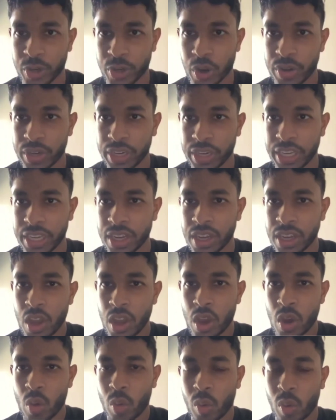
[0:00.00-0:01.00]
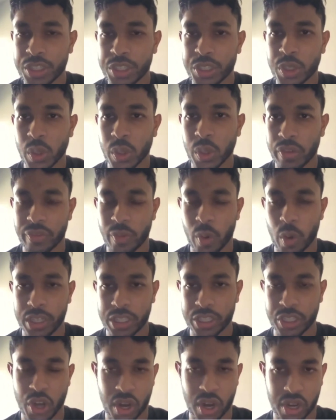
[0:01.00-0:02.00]
Tony: what to
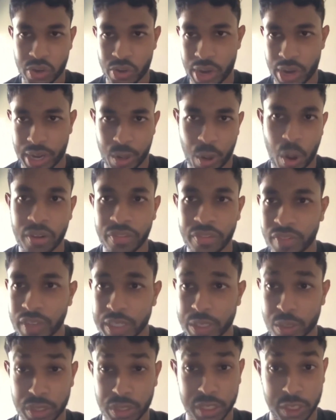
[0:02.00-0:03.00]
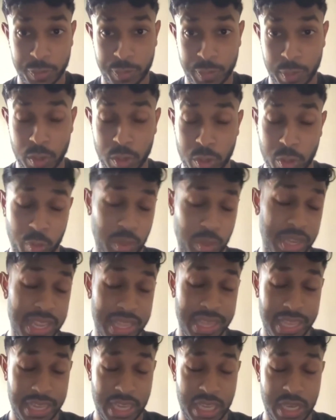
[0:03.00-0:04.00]
avoid to not create conflicts or disputes
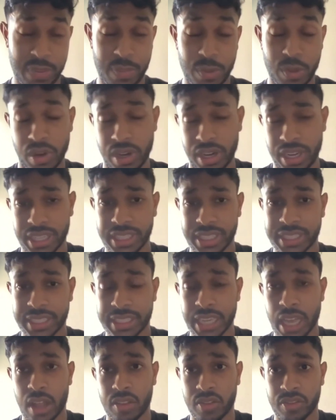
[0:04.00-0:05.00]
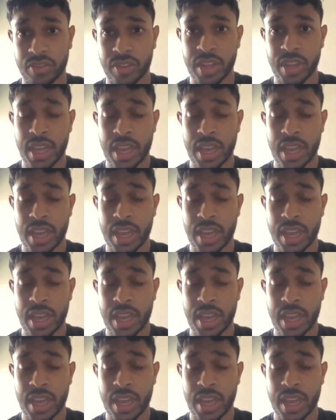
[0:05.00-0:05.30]
within the community itself?